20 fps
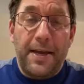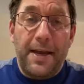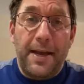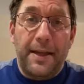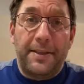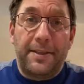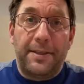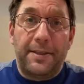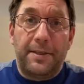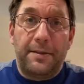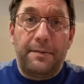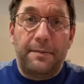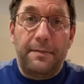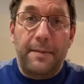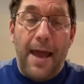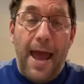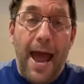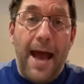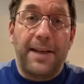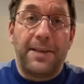it's
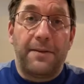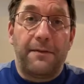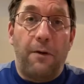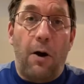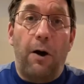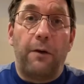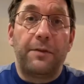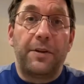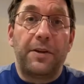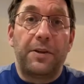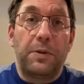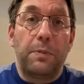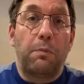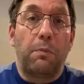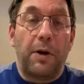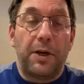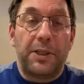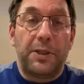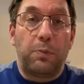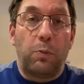has evolved into
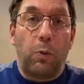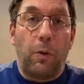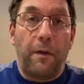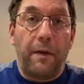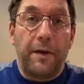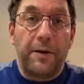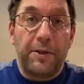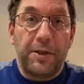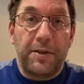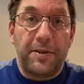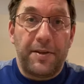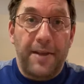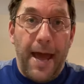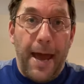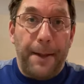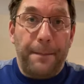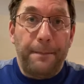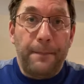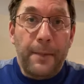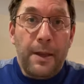much more than just that.